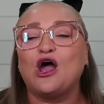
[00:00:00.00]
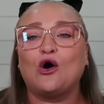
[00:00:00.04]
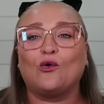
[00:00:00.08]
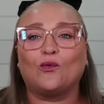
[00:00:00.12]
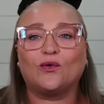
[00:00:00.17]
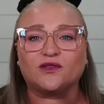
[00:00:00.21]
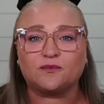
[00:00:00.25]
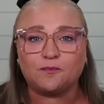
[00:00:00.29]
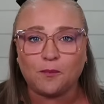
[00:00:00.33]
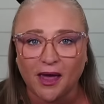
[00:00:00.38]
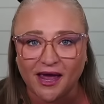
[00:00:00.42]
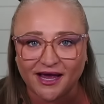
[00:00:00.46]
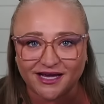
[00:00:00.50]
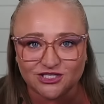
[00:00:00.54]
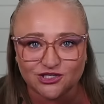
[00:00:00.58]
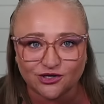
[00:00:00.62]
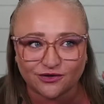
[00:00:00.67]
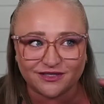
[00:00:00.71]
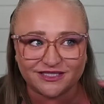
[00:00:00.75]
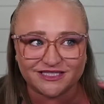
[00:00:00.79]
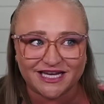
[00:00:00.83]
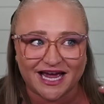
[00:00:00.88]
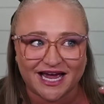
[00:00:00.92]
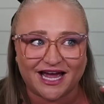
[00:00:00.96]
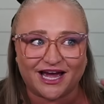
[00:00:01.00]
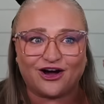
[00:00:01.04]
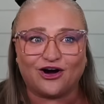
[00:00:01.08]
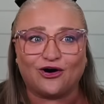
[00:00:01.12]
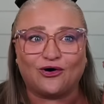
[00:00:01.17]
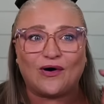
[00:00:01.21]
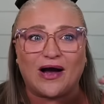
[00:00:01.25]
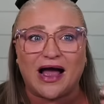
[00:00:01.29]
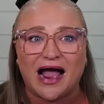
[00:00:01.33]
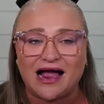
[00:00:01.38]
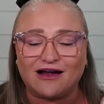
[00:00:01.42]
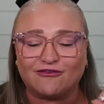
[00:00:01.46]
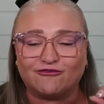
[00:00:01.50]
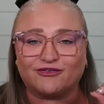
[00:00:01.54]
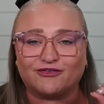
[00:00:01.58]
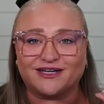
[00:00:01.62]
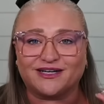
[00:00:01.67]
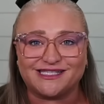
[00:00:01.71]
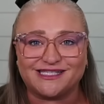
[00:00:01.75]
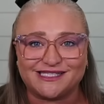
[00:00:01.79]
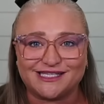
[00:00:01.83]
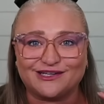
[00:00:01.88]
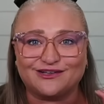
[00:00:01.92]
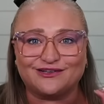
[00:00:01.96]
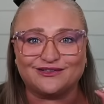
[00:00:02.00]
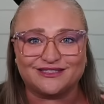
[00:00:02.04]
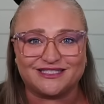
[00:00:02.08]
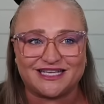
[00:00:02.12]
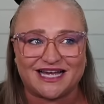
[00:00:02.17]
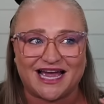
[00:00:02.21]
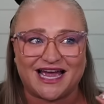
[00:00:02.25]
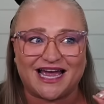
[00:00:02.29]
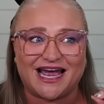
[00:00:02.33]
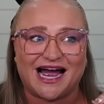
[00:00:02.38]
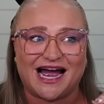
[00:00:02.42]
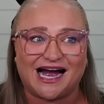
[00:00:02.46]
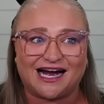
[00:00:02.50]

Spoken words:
with Pedro Adeo every single day